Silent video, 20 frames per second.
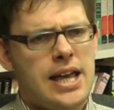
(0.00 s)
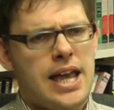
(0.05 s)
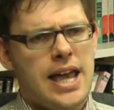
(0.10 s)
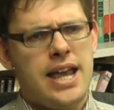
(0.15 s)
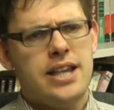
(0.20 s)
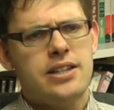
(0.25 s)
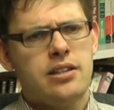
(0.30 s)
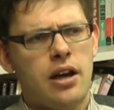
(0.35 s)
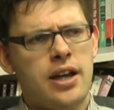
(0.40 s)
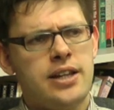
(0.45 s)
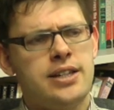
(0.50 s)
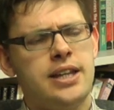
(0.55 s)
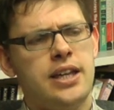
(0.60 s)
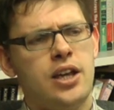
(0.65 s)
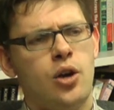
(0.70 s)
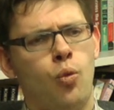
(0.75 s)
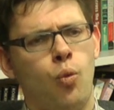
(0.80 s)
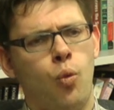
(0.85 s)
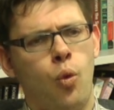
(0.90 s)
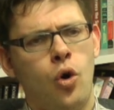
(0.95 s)
his
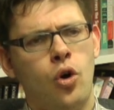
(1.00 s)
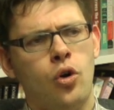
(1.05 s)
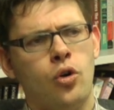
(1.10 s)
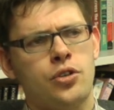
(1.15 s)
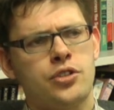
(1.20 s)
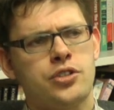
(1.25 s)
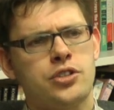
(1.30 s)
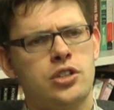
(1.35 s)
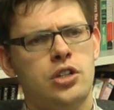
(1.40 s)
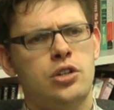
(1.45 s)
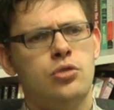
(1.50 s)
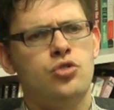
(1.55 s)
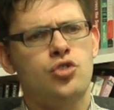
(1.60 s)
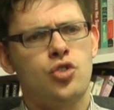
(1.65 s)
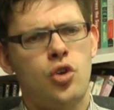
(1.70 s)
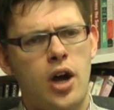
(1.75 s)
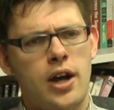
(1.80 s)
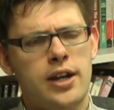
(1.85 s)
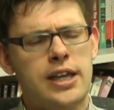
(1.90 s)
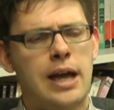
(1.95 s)
idea was to
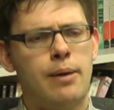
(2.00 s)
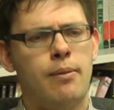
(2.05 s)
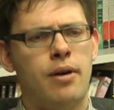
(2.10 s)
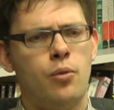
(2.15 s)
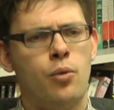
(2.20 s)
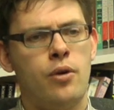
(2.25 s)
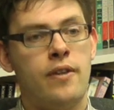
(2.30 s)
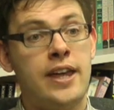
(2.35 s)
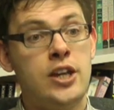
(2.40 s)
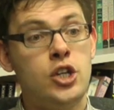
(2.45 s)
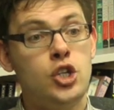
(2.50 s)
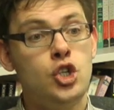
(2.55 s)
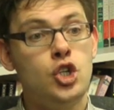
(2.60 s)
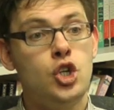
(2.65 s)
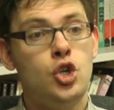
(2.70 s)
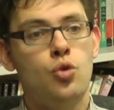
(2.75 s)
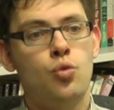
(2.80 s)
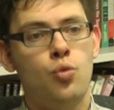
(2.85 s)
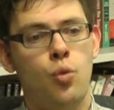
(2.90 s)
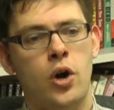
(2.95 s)
try and come up with a
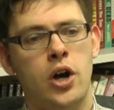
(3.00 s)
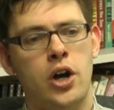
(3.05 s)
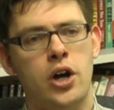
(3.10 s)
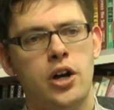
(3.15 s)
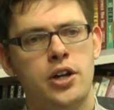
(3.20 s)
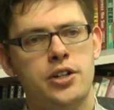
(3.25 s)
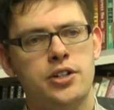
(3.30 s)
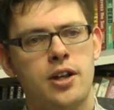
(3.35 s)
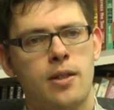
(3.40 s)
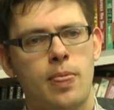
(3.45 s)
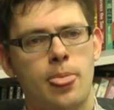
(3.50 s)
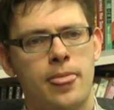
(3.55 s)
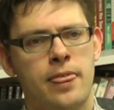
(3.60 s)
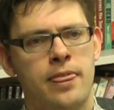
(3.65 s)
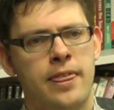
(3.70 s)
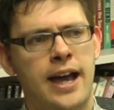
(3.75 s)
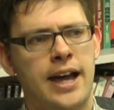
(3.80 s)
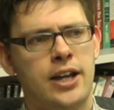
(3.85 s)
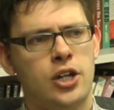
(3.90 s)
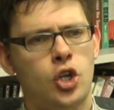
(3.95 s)
new word
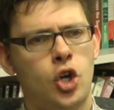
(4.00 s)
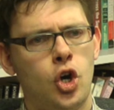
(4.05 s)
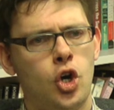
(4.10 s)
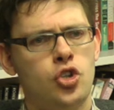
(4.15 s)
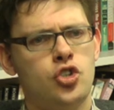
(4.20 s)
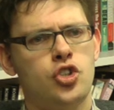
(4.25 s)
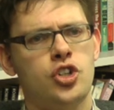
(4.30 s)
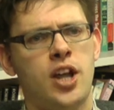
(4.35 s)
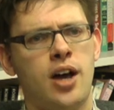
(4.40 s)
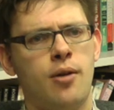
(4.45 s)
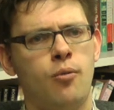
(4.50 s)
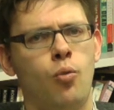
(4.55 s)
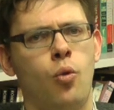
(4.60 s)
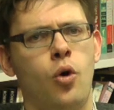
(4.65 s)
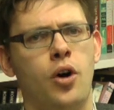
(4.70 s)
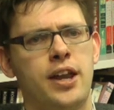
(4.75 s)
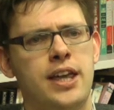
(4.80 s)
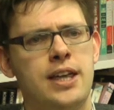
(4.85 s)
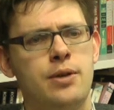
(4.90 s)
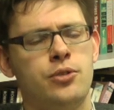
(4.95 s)
that conjured up
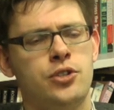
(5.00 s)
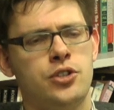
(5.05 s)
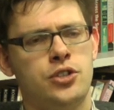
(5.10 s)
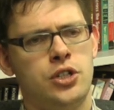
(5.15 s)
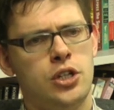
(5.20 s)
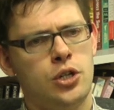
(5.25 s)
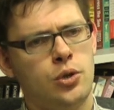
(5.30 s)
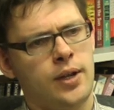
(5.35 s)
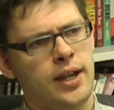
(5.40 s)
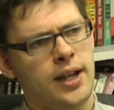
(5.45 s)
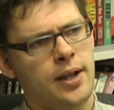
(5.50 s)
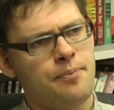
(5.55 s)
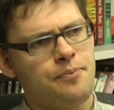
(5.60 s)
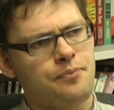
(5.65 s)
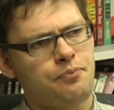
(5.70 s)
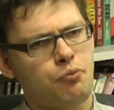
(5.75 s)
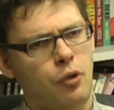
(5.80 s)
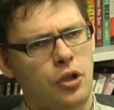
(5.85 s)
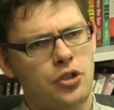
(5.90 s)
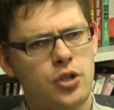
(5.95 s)
what he was doing.
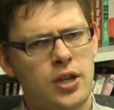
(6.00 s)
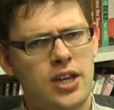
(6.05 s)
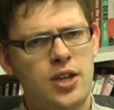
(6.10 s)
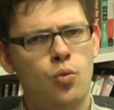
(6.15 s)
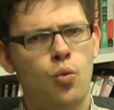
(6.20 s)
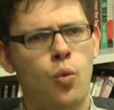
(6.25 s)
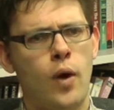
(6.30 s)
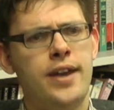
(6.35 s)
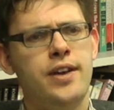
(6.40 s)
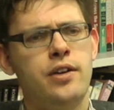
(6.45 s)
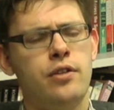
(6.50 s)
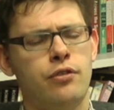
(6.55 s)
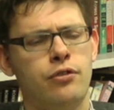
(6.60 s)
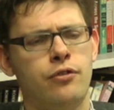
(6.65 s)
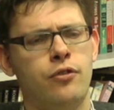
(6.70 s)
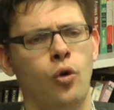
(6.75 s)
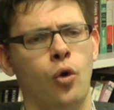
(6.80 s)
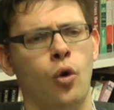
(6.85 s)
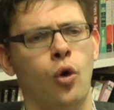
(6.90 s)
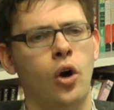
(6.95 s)
And so he went
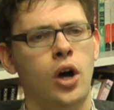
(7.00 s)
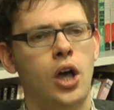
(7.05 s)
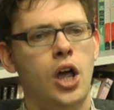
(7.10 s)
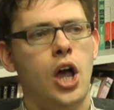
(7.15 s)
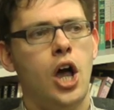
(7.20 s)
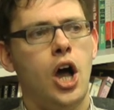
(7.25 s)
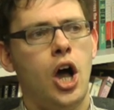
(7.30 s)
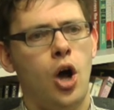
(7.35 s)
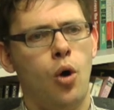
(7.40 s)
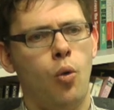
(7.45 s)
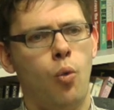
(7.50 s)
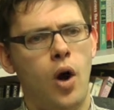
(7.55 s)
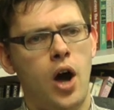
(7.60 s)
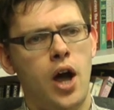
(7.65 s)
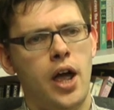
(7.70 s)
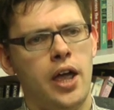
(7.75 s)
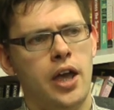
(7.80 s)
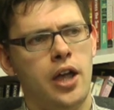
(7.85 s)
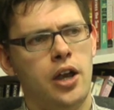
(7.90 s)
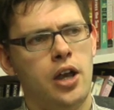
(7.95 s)
for
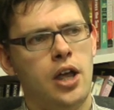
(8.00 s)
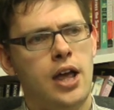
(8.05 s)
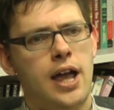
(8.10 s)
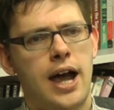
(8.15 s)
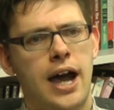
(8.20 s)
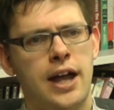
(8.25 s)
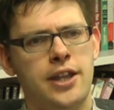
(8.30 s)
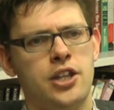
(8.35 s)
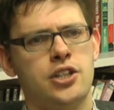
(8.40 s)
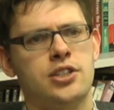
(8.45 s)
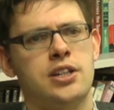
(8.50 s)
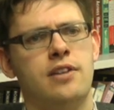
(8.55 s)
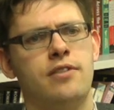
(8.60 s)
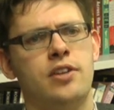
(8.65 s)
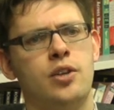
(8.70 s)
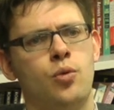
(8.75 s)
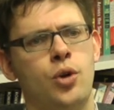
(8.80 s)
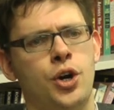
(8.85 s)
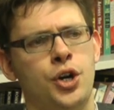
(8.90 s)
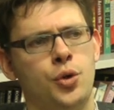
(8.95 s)
Hawaiian and this
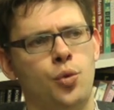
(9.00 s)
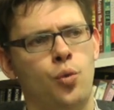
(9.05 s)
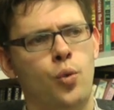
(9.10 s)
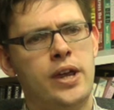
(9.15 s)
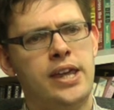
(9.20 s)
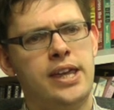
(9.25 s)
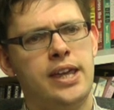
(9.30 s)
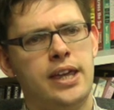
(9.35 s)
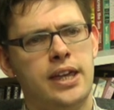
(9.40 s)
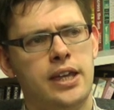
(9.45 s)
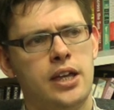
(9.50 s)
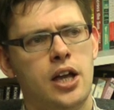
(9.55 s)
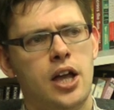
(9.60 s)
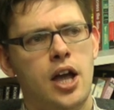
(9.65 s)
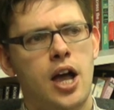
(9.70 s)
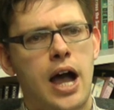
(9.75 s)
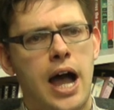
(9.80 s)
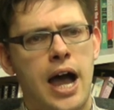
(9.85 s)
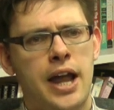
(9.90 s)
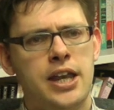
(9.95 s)
lovely word wiki,
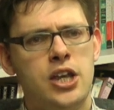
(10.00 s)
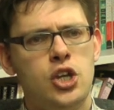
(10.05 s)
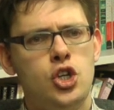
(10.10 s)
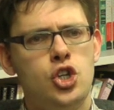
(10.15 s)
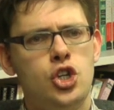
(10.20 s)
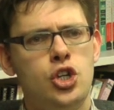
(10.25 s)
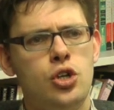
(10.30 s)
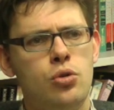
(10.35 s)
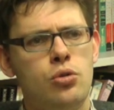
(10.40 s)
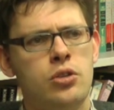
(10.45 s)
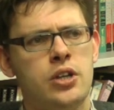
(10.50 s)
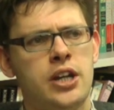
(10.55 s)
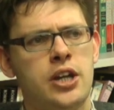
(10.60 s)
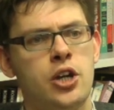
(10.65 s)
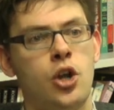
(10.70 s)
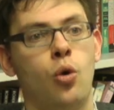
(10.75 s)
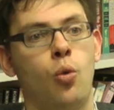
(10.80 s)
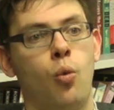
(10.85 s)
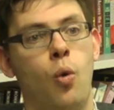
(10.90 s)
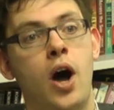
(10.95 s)
and he knew that
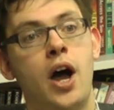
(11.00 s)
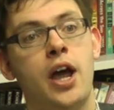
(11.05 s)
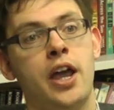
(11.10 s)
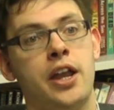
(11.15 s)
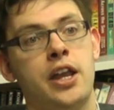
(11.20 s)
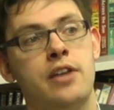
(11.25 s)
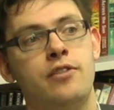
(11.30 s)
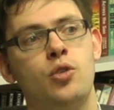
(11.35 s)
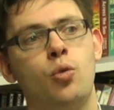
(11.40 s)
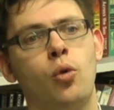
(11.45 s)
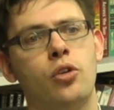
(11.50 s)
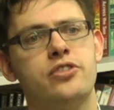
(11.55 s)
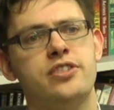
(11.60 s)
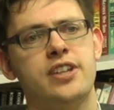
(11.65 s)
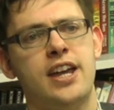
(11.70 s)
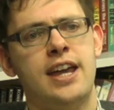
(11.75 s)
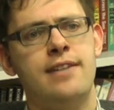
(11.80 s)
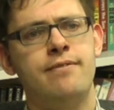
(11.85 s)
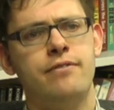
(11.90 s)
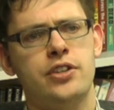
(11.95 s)
in Hawaiian, if you want
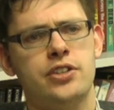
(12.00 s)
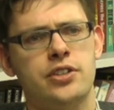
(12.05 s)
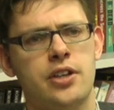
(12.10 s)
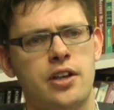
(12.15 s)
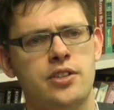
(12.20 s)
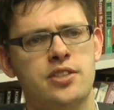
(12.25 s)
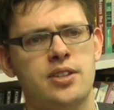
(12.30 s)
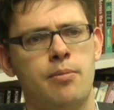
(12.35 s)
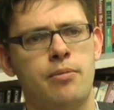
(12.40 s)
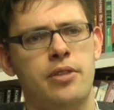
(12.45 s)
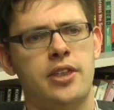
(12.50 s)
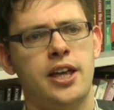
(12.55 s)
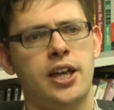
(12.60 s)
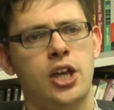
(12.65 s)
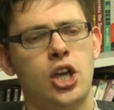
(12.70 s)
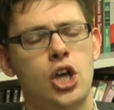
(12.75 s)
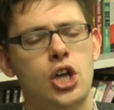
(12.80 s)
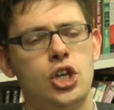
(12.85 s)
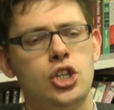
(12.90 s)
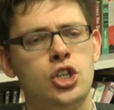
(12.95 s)
to emphasize
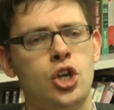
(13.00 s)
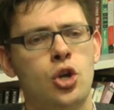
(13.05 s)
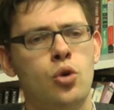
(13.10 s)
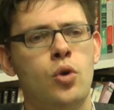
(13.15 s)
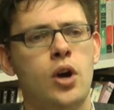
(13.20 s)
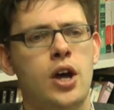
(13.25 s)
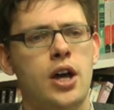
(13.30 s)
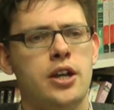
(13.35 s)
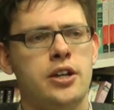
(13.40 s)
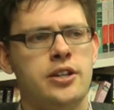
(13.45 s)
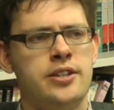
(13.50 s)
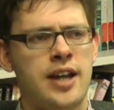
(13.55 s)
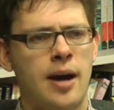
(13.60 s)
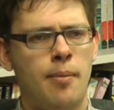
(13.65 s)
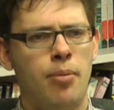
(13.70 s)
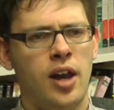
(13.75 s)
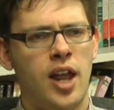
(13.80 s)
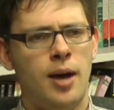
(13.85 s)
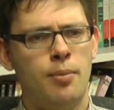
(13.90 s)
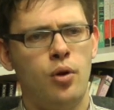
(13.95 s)
something, you
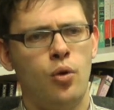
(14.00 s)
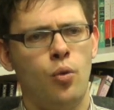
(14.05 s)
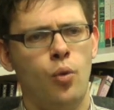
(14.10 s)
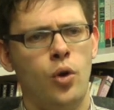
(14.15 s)
double up a